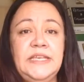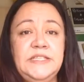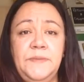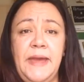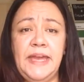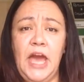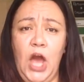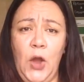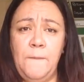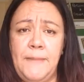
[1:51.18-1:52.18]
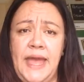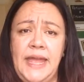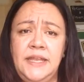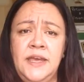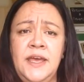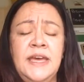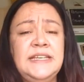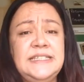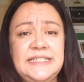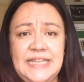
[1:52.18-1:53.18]
to make a homemade
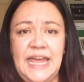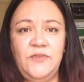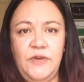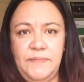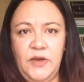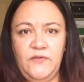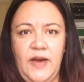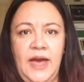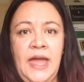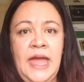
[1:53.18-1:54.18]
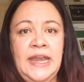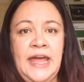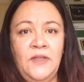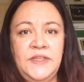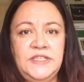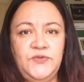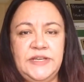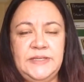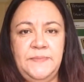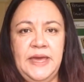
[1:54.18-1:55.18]
stain remover. Now, this
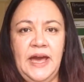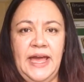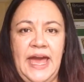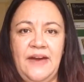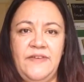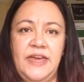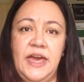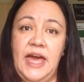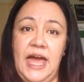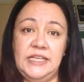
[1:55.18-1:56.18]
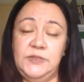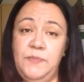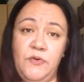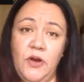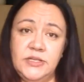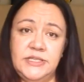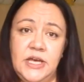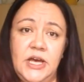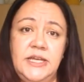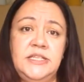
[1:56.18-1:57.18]
recipe I have here has
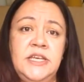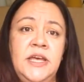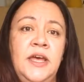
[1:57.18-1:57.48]
peroxide,